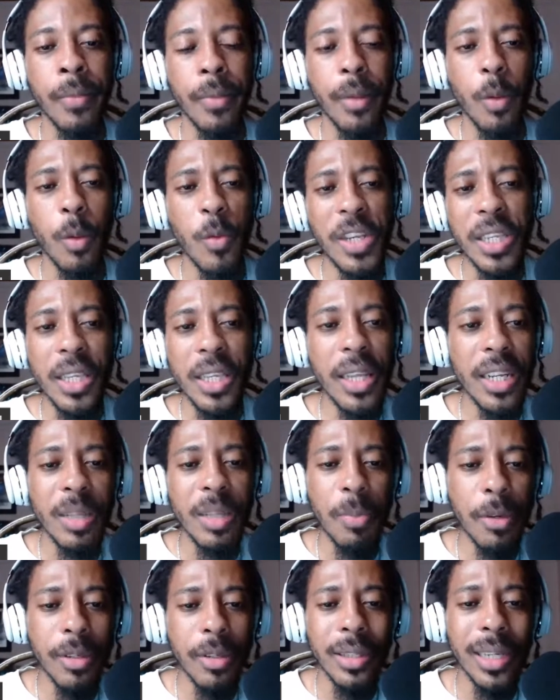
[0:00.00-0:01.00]
We see this
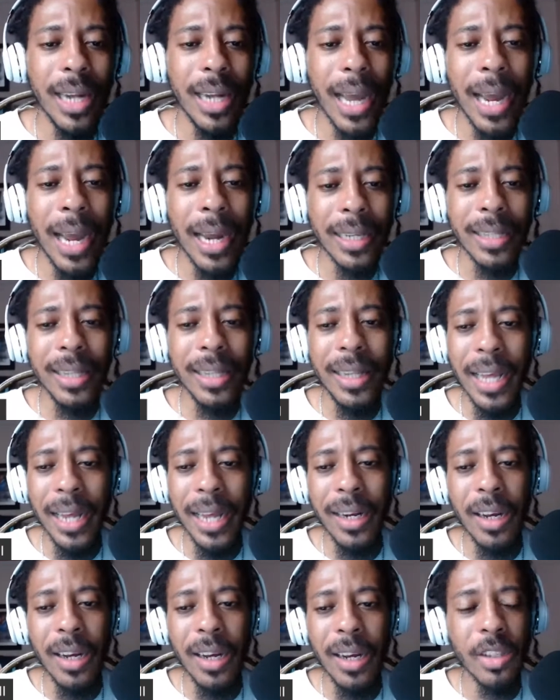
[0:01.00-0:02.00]
person acting
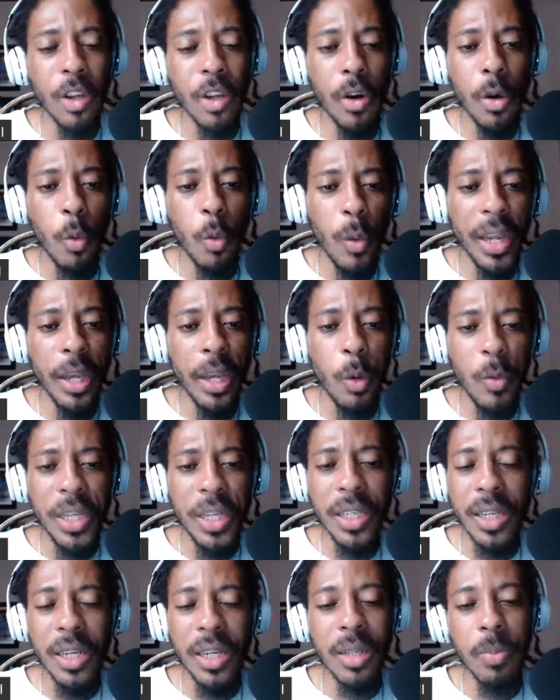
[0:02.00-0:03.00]
that a certain way and we
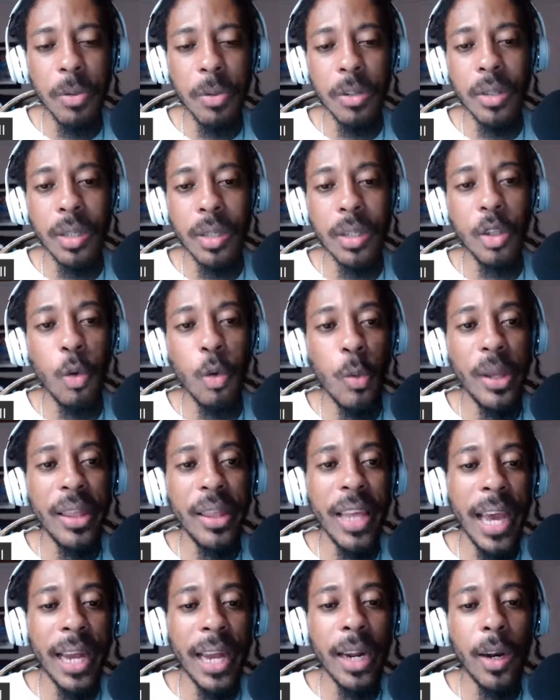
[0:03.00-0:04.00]
see this person doing
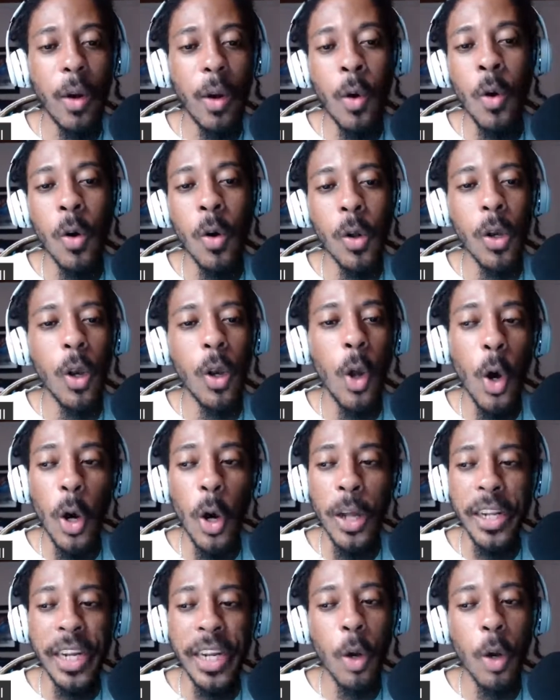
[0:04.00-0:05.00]
that, and oh
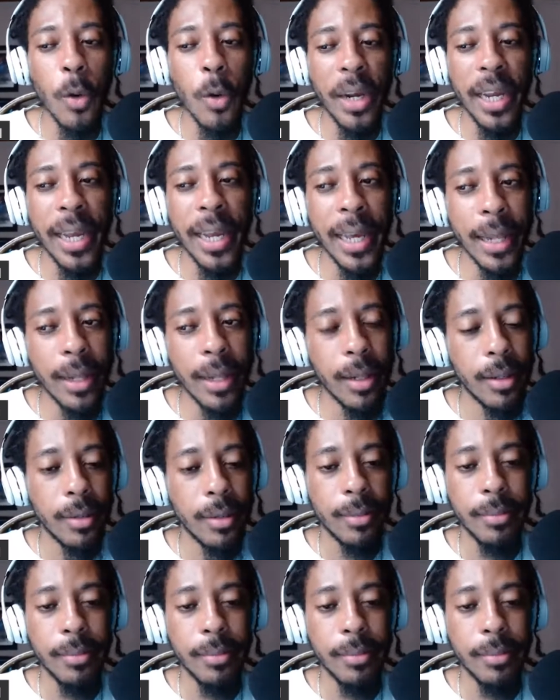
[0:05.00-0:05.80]
Lord, they going to hell.